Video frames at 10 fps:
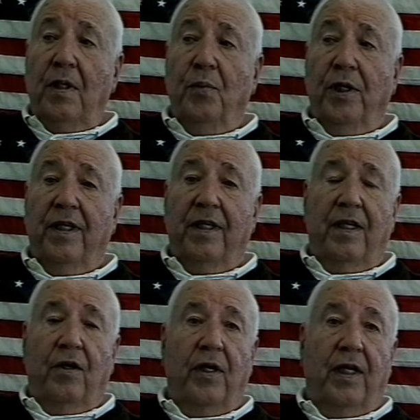But it,
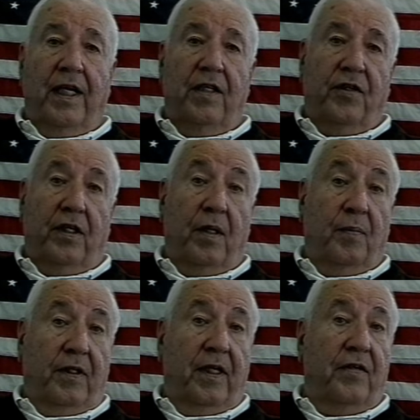it only lasted a
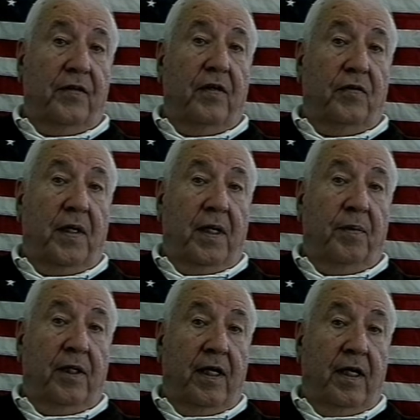couple days I was on a
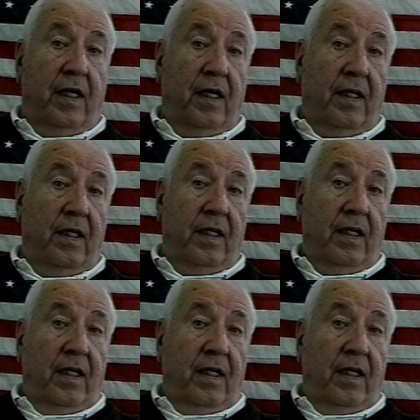plane again.